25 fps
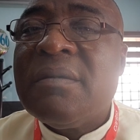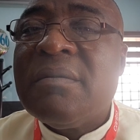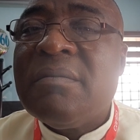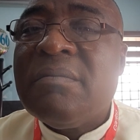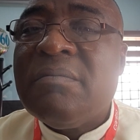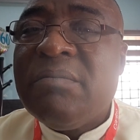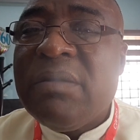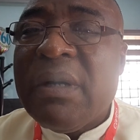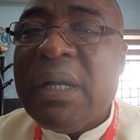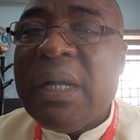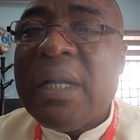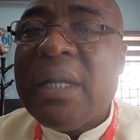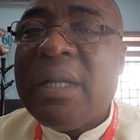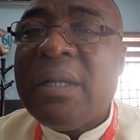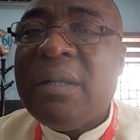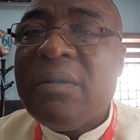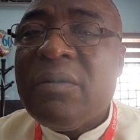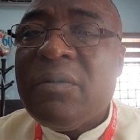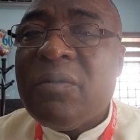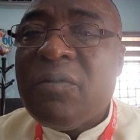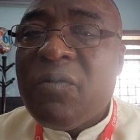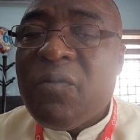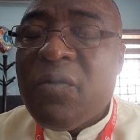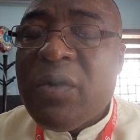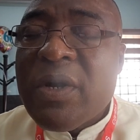by
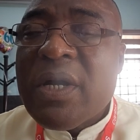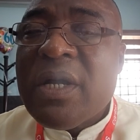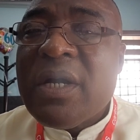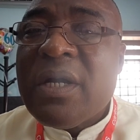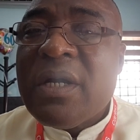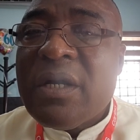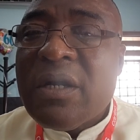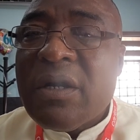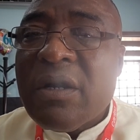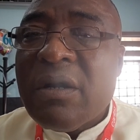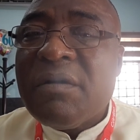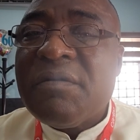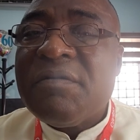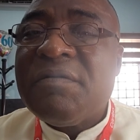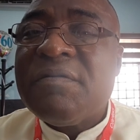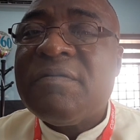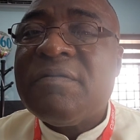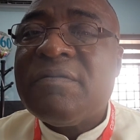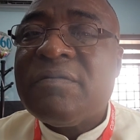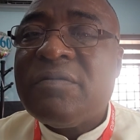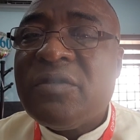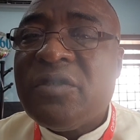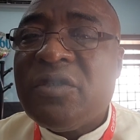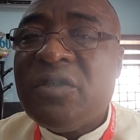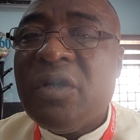way of
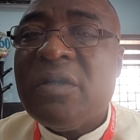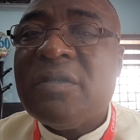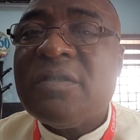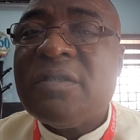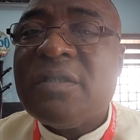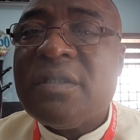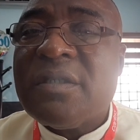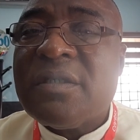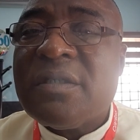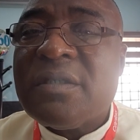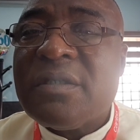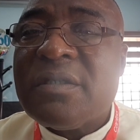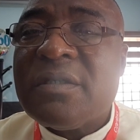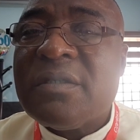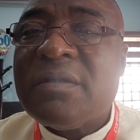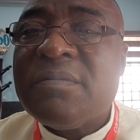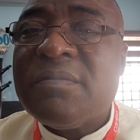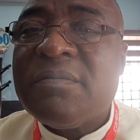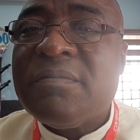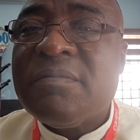justice,